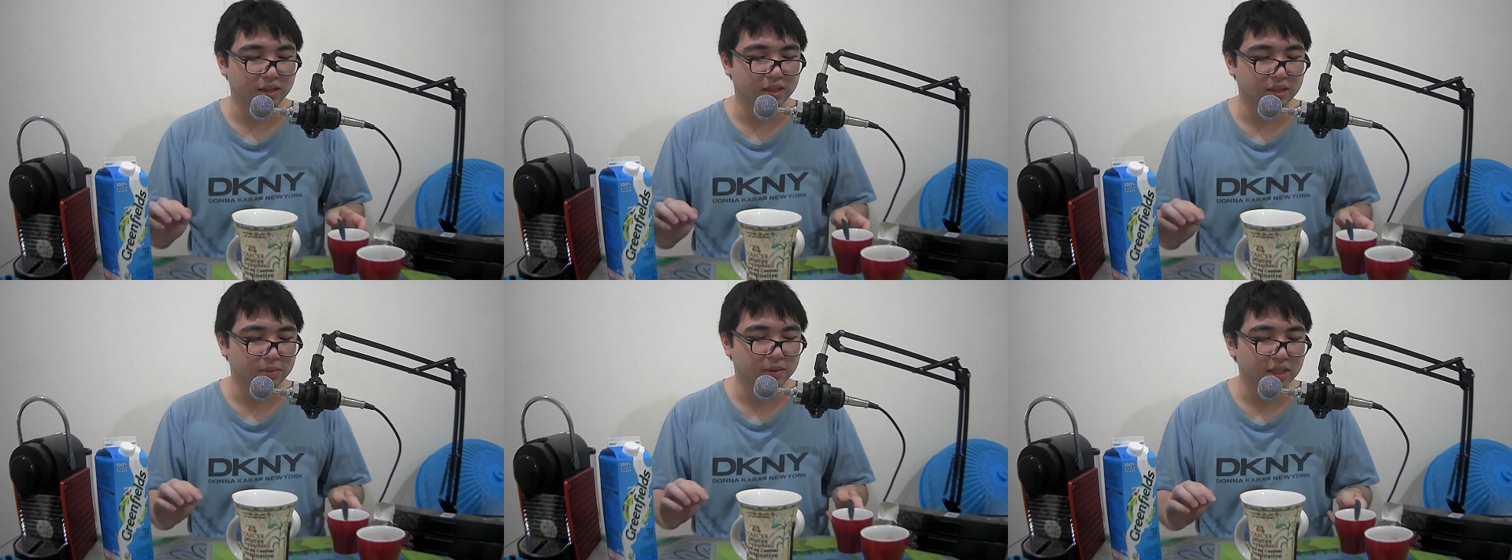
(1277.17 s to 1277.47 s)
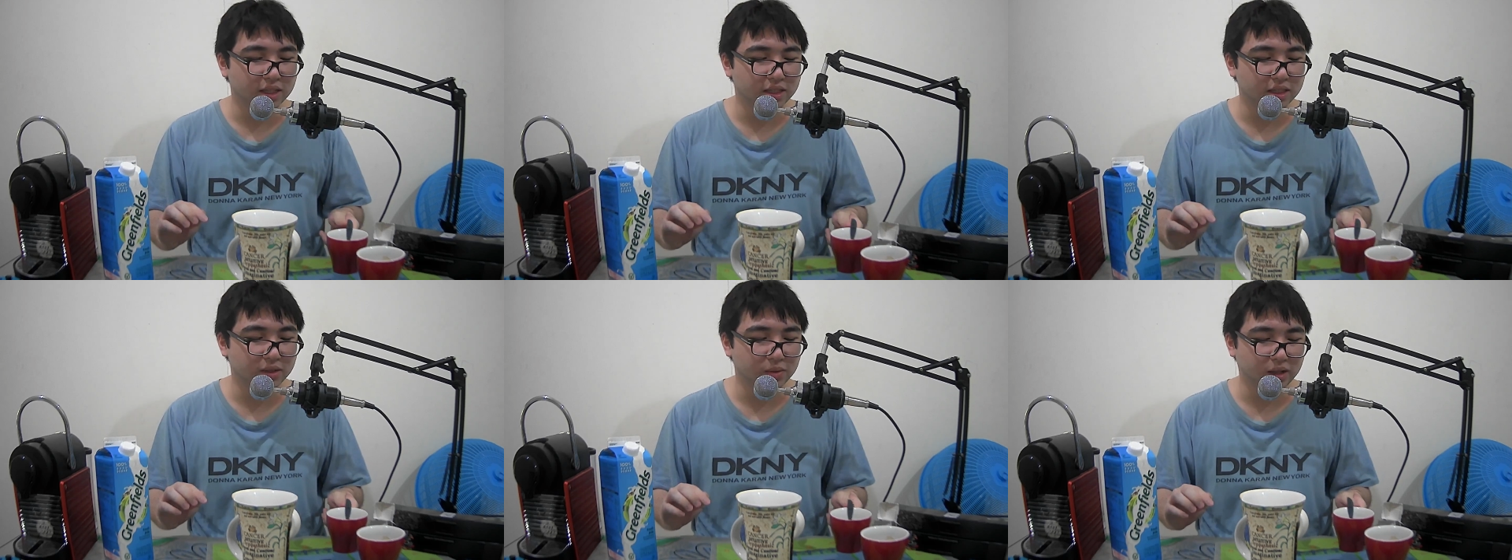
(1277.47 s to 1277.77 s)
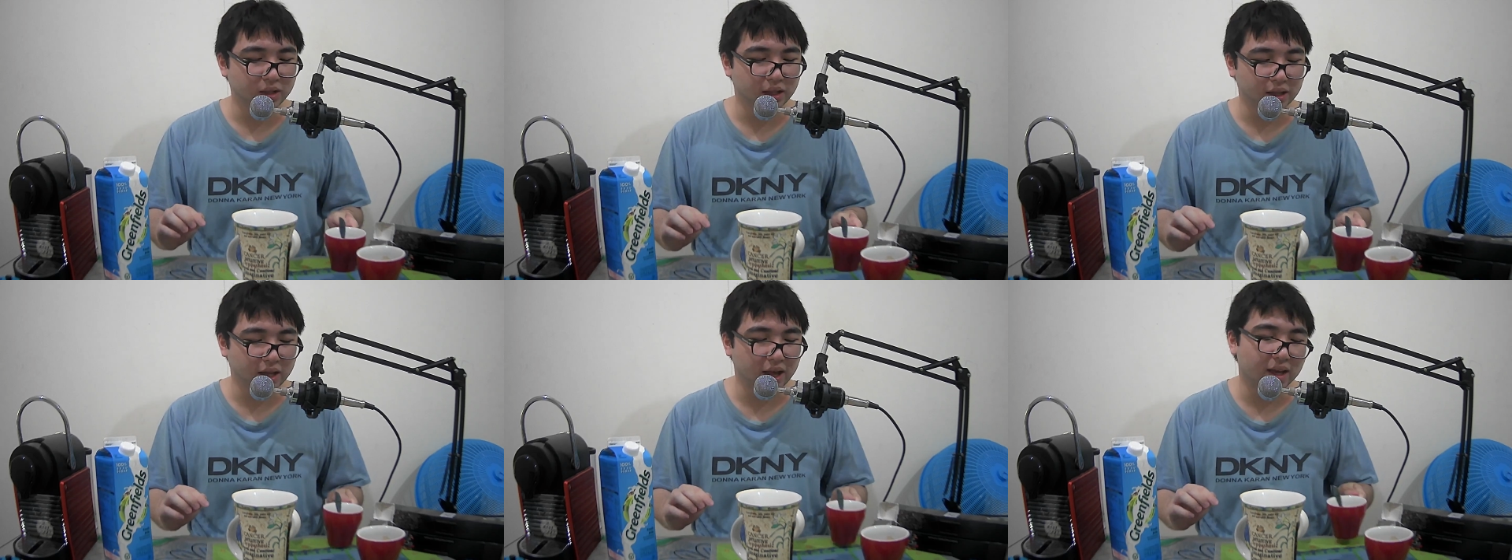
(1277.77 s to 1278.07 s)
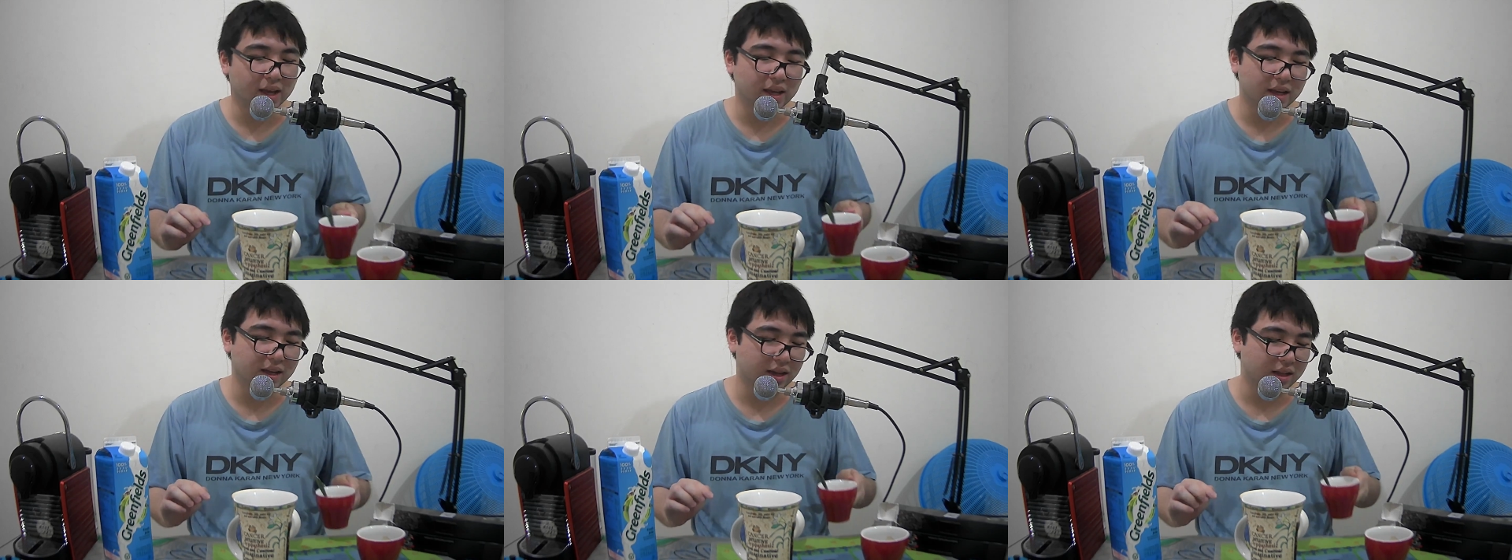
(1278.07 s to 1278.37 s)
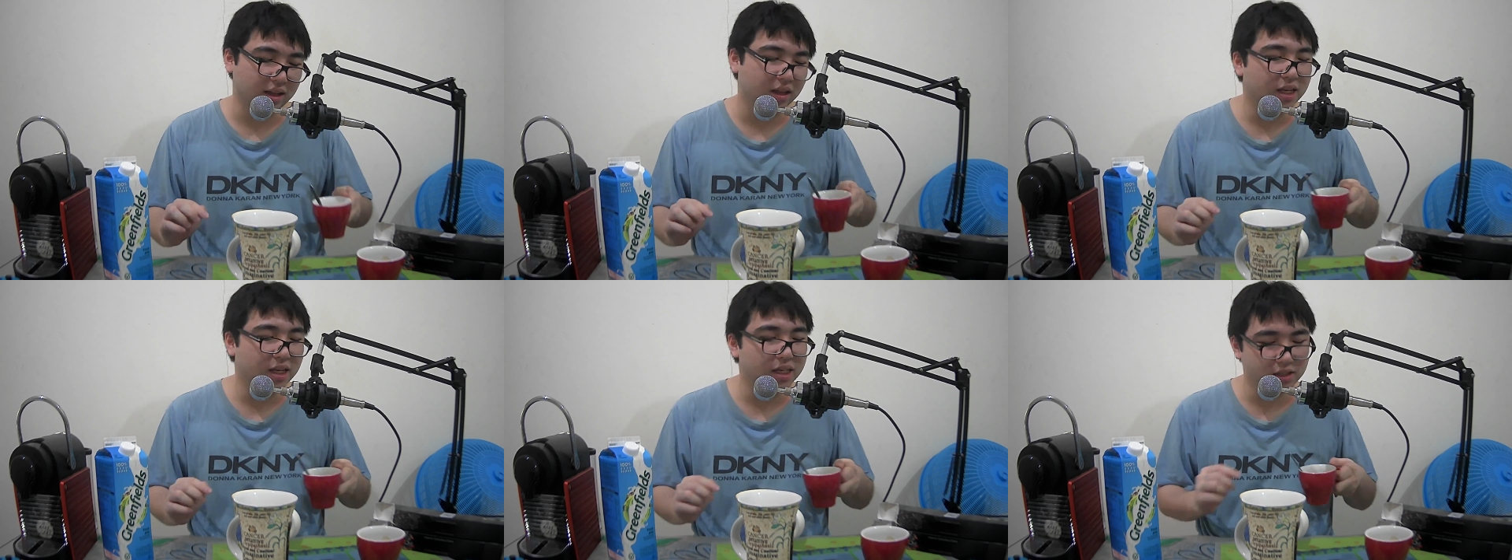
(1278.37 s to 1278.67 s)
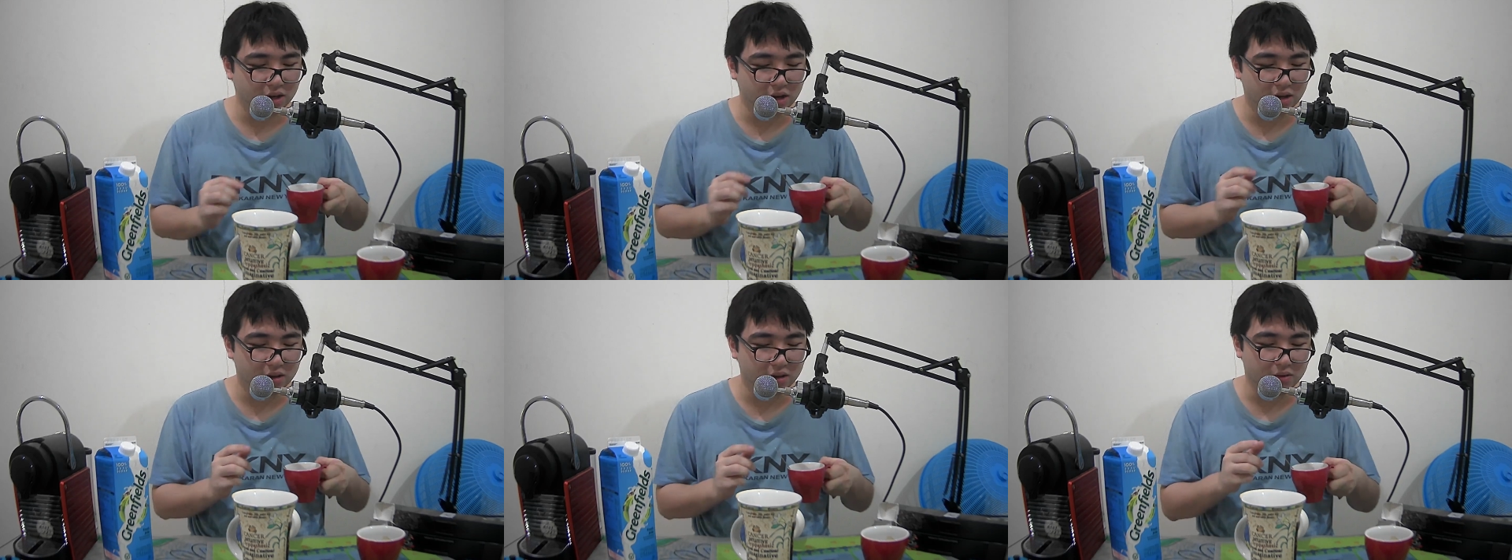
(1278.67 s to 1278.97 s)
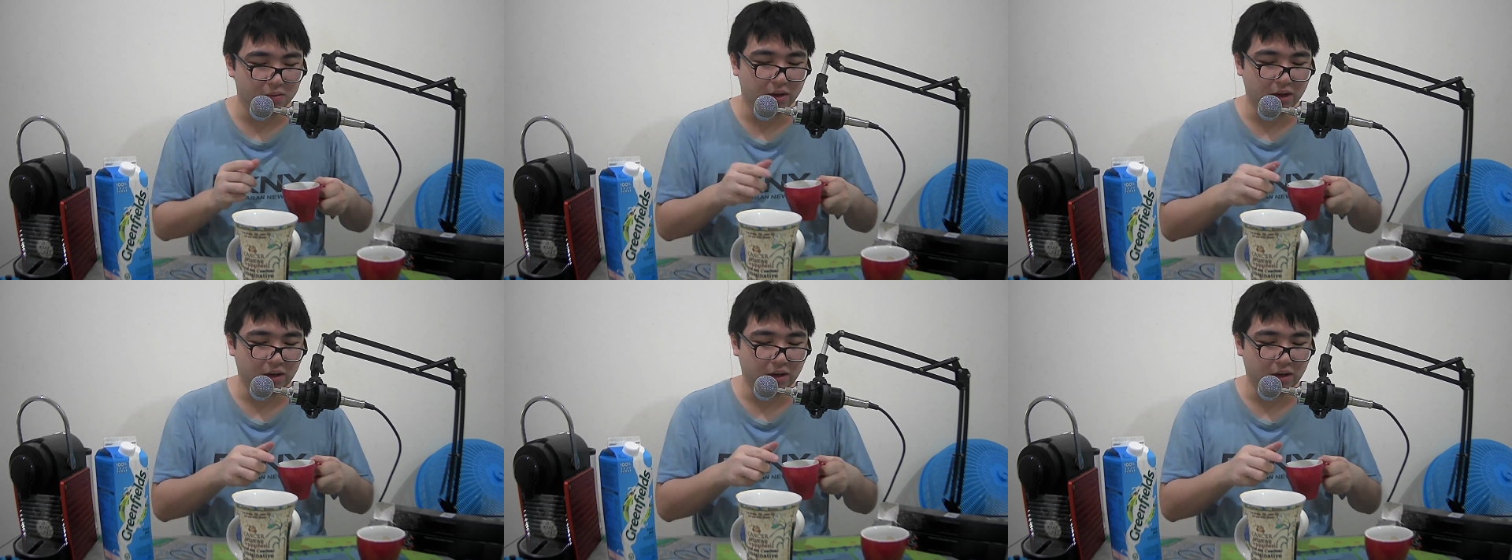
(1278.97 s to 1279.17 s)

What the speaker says: But this one, like I can at least tolerate